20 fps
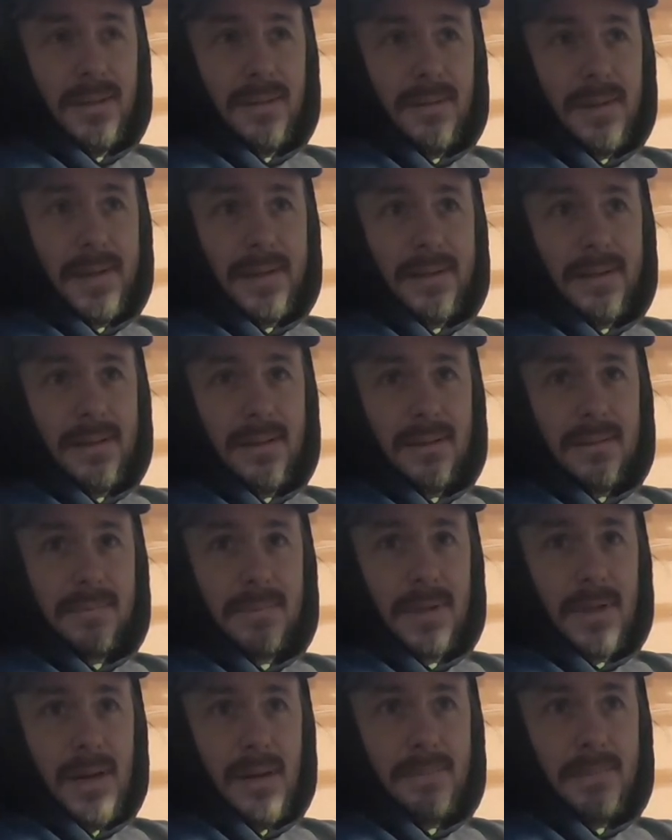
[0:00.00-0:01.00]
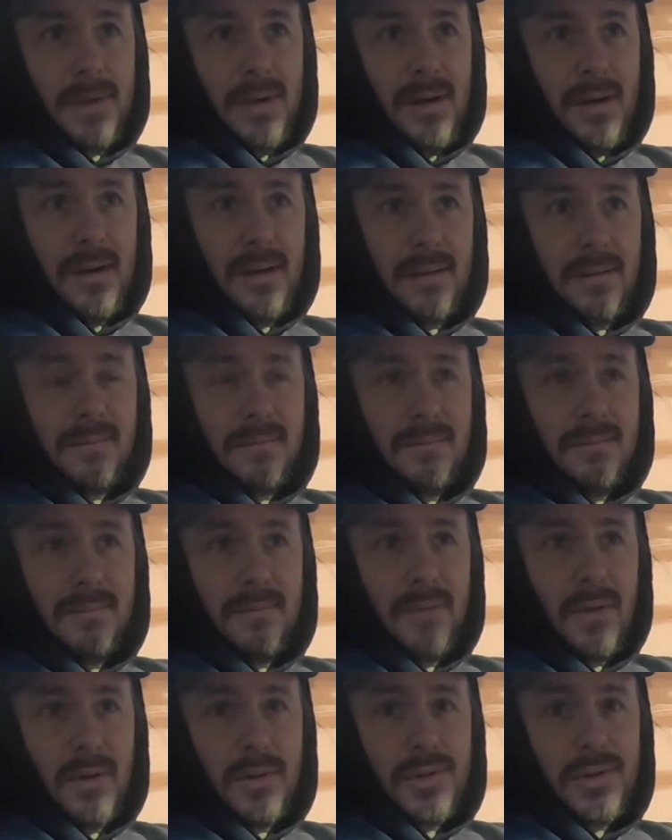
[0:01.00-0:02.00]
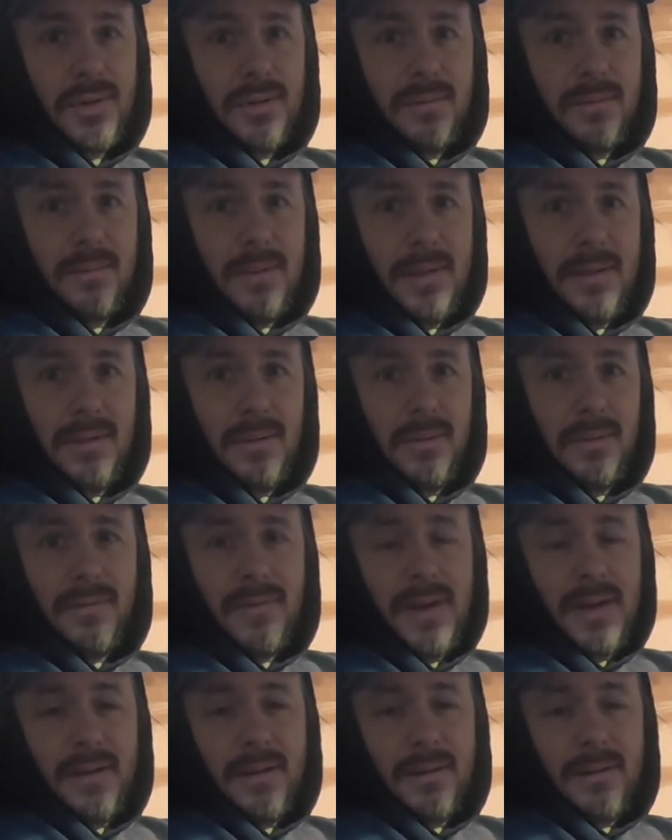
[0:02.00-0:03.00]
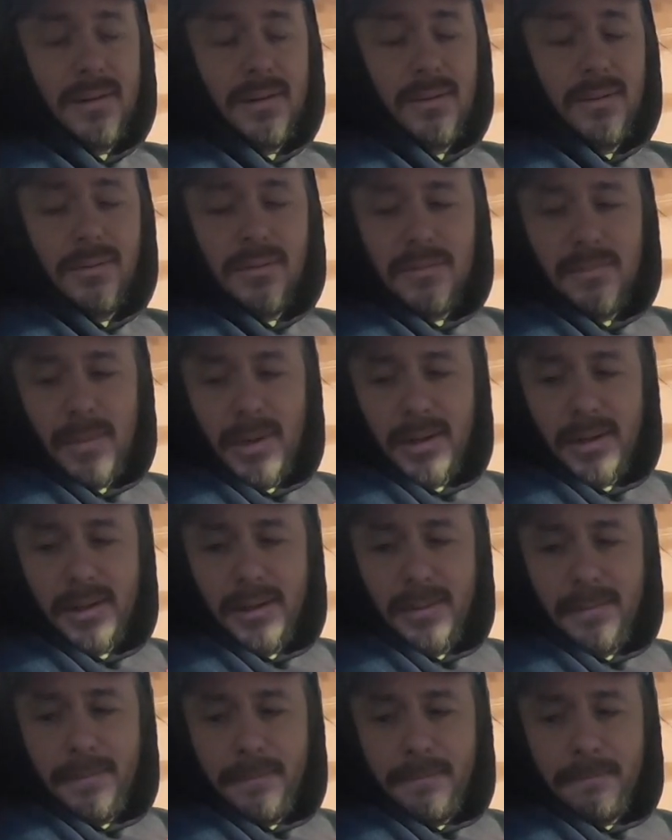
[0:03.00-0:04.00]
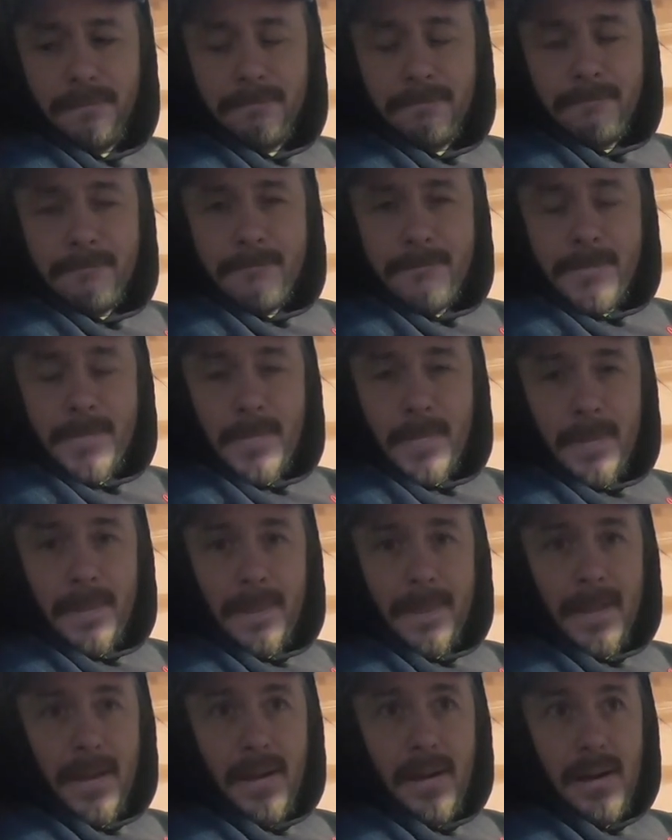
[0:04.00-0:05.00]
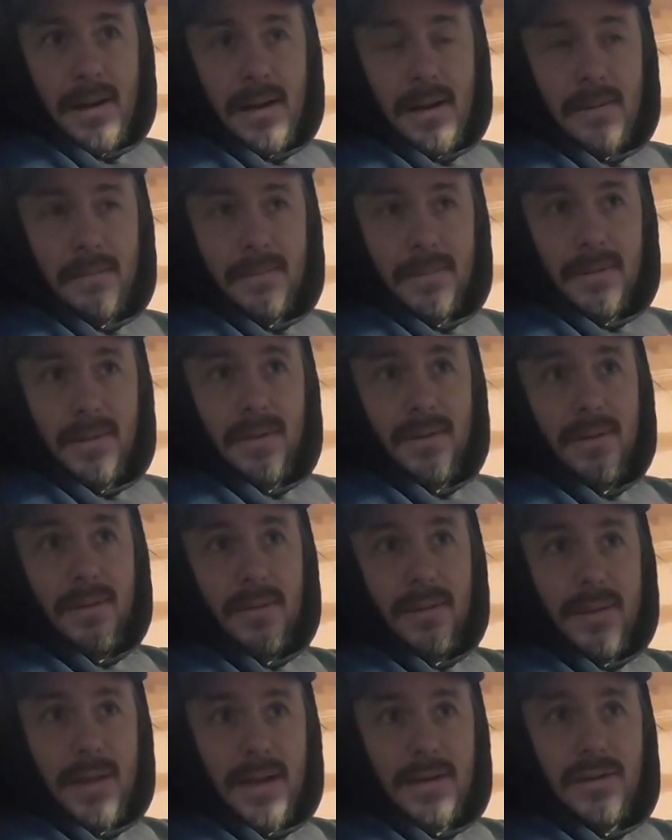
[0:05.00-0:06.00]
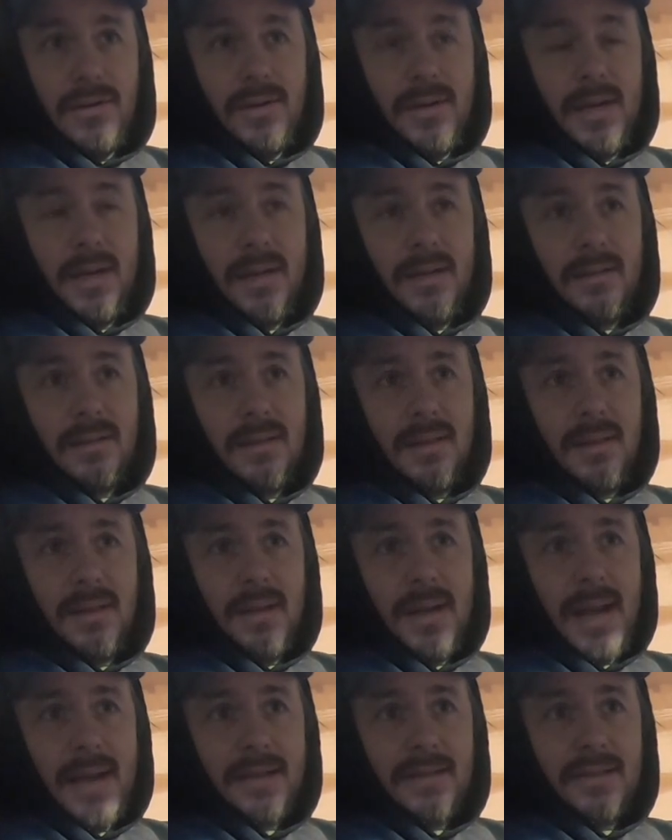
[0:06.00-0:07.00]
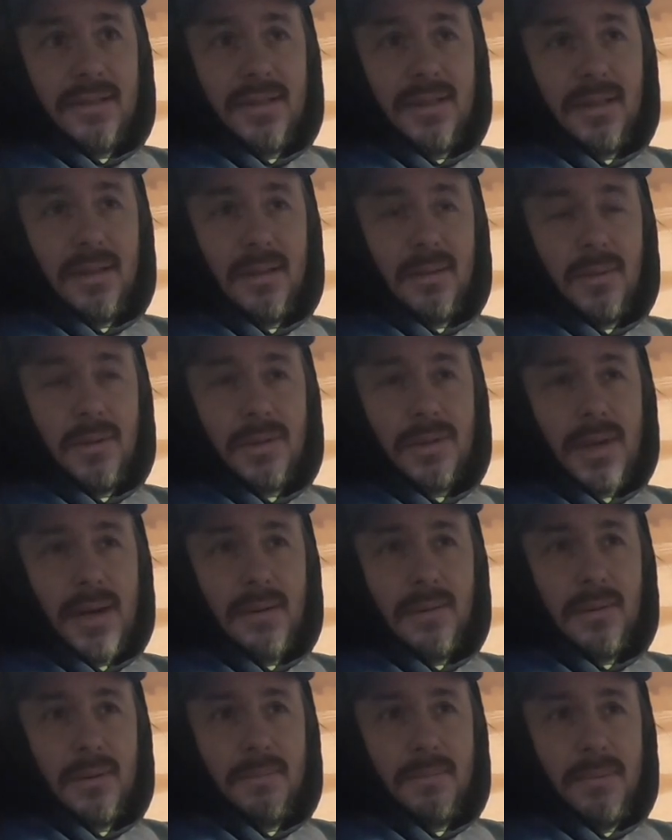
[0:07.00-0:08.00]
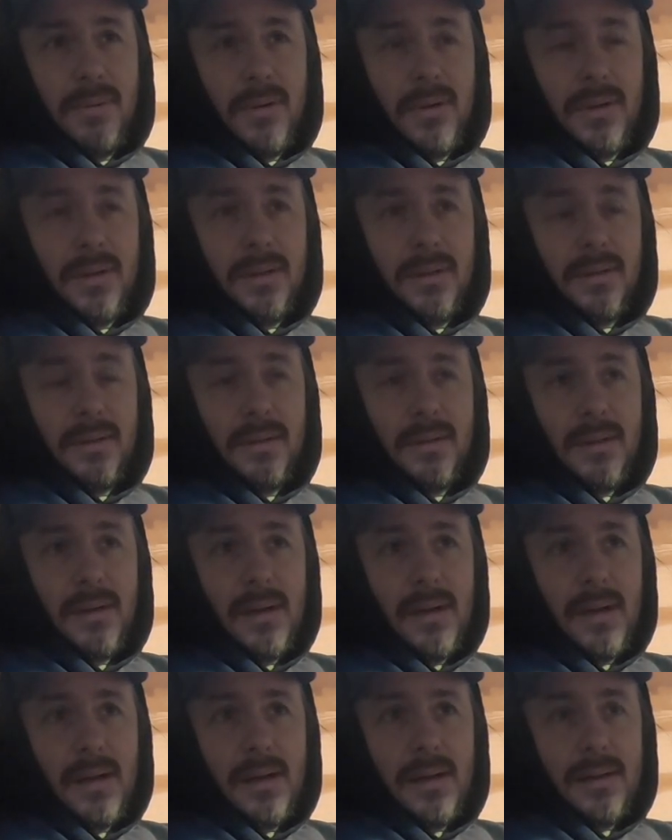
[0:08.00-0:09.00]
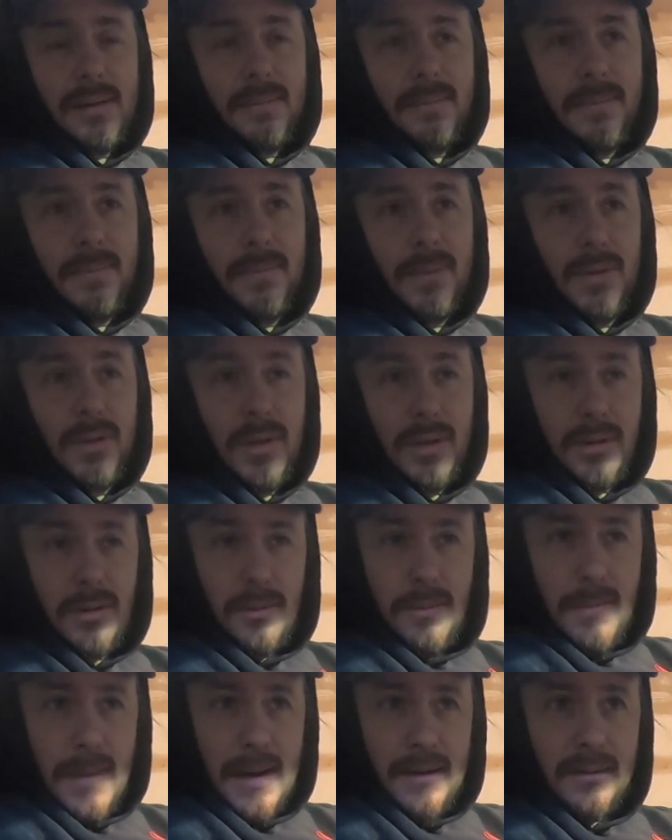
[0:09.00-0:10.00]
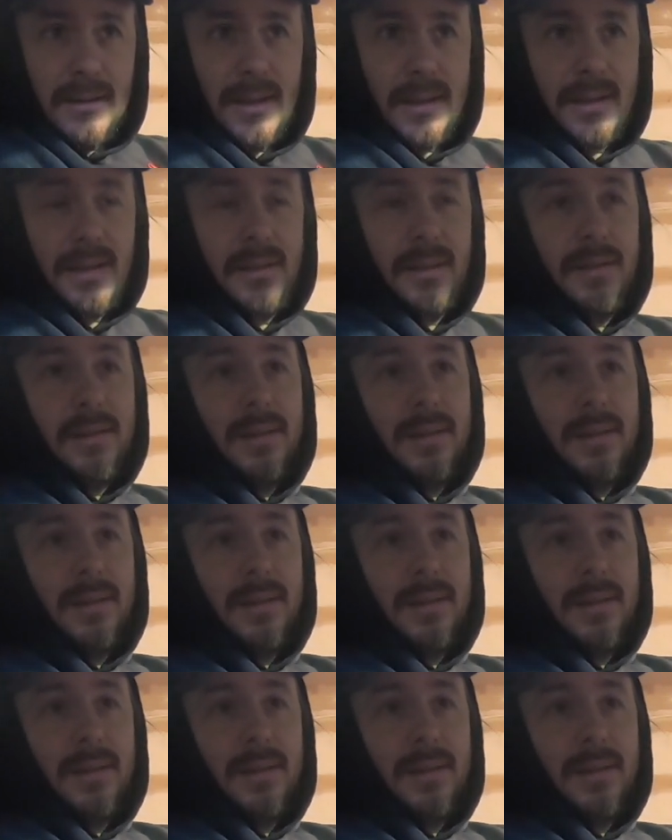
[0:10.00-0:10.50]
like a Cup car version that you would find on the used market. Then you get into the next tier, which I would put the numeric